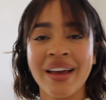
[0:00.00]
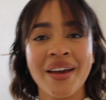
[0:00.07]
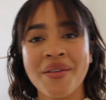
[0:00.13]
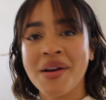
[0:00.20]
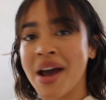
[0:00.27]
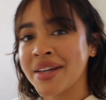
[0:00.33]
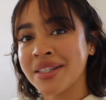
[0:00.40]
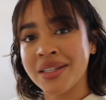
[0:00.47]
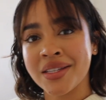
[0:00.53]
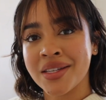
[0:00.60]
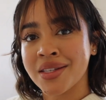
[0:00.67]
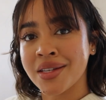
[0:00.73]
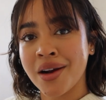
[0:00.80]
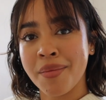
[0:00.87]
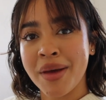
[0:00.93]
yeah, you guys, this
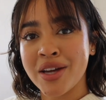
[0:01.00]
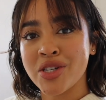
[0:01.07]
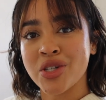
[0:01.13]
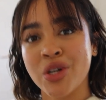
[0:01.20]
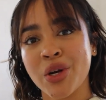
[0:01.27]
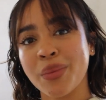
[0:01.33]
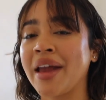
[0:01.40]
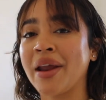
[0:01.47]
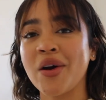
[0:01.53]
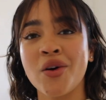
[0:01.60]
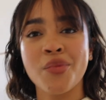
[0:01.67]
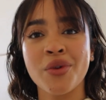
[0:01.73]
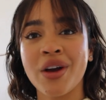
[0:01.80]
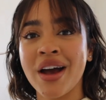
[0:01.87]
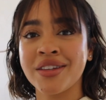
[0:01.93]
is our bedroom and I
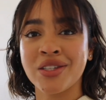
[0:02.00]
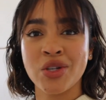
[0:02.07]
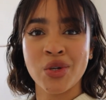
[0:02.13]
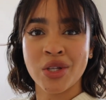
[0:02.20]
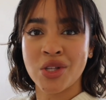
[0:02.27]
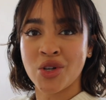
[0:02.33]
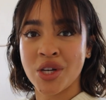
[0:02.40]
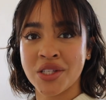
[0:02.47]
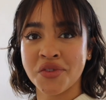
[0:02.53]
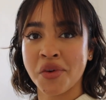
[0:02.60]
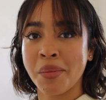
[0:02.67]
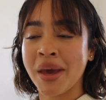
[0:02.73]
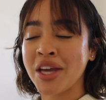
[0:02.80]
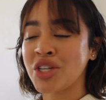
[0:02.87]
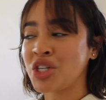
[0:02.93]
hope you guys enjoy the
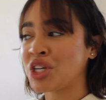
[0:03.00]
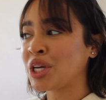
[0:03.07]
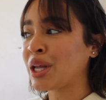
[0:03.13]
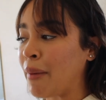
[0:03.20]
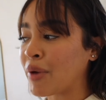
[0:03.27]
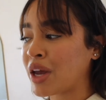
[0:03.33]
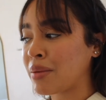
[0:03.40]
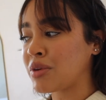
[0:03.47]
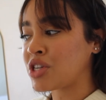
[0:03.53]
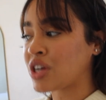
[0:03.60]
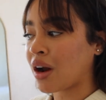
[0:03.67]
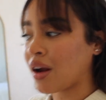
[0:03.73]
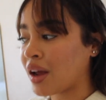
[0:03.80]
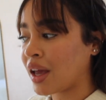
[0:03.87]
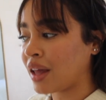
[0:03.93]
transformation. I'm gonna be
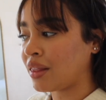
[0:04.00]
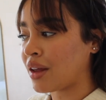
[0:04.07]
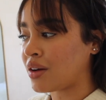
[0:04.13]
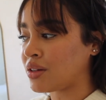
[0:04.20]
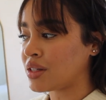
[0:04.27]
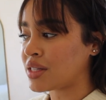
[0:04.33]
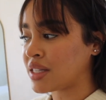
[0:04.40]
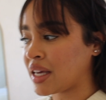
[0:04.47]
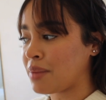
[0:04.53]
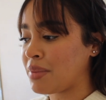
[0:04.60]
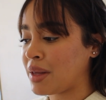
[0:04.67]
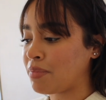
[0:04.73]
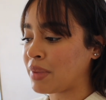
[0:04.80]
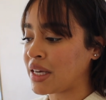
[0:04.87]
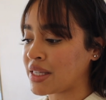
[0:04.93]
sharing little
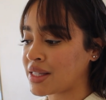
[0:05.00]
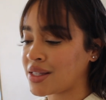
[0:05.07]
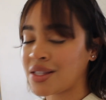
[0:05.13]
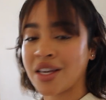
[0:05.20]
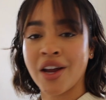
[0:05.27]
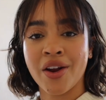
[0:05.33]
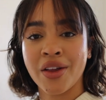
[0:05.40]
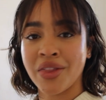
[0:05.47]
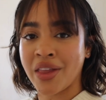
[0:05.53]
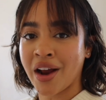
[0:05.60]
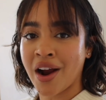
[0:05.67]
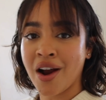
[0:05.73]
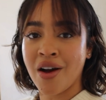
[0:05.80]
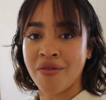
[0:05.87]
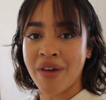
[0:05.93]
tidbit pieces here and
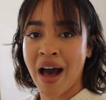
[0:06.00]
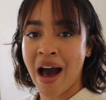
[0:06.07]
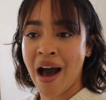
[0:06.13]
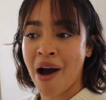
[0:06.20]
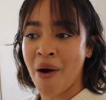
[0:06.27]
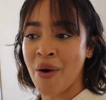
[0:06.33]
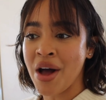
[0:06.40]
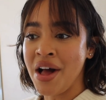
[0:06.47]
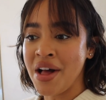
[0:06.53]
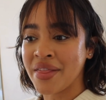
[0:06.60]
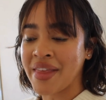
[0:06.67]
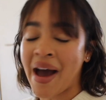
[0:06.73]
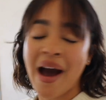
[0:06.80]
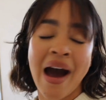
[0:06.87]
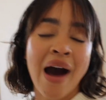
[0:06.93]
there of how
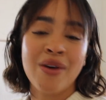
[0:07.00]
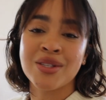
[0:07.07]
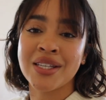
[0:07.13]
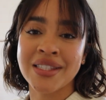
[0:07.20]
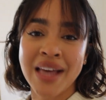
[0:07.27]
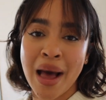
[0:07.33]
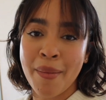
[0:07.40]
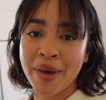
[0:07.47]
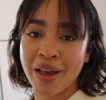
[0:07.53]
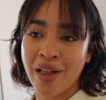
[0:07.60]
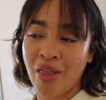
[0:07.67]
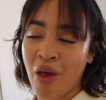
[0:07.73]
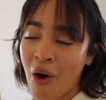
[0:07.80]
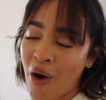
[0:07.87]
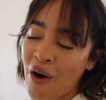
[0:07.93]
the house is coming
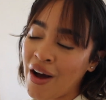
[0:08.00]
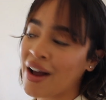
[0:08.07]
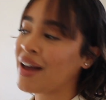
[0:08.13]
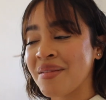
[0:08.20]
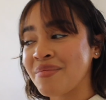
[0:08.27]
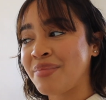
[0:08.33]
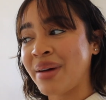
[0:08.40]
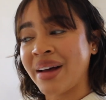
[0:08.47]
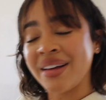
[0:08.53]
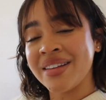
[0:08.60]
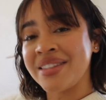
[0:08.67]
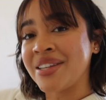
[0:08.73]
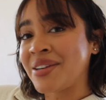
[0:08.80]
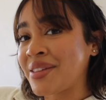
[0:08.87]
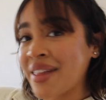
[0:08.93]
along. But
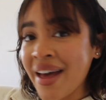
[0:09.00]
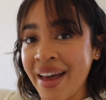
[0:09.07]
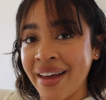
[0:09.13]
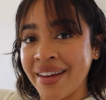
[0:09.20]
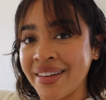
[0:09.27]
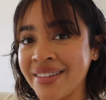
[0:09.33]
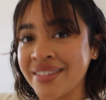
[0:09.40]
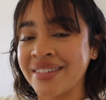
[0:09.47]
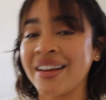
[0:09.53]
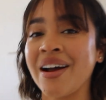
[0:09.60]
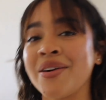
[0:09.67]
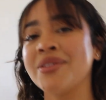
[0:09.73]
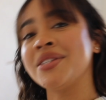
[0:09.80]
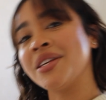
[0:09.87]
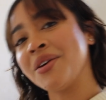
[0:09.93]
until then,
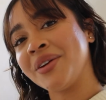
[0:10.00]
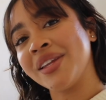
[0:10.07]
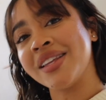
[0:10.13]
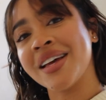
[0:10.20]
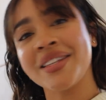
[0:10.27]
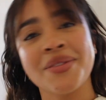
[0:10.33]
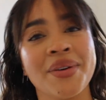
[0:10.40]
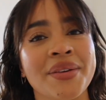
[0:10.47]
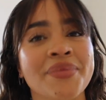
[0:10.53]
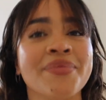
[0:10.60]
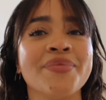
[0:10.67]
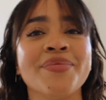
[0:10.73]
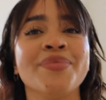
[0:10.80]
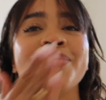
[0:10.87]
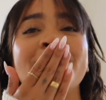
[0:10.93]
I'll see you on the next
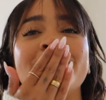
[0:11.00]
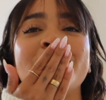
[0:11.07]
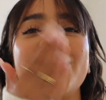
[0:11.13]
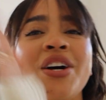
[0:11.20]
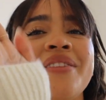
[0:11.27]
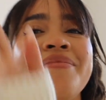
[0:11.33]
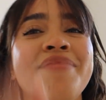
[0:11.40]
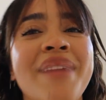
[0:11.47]
one.